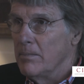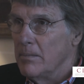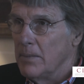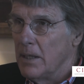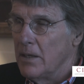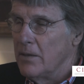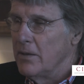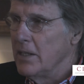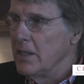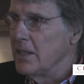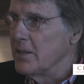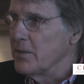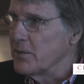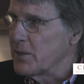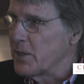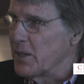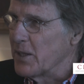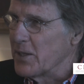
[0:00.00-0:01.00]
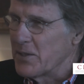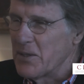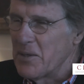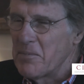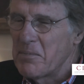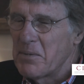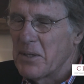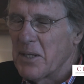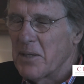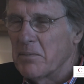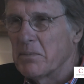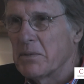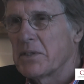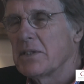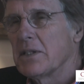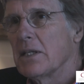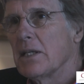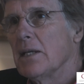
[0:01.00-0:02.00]
Bahrain, who's got his own
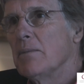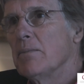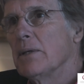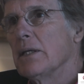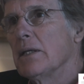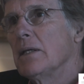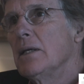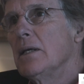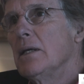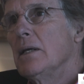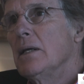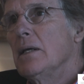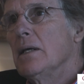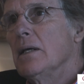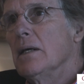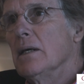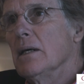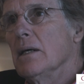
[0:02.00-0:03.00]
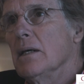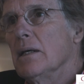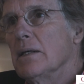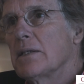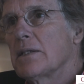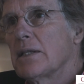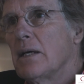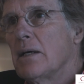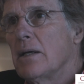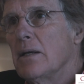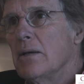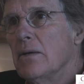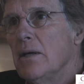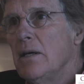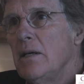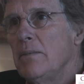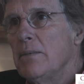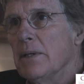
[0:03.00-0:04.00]
problems today, but in Saudi
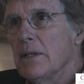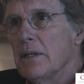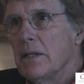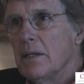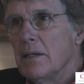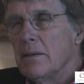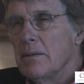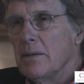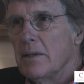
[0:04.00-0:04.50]
Arabia,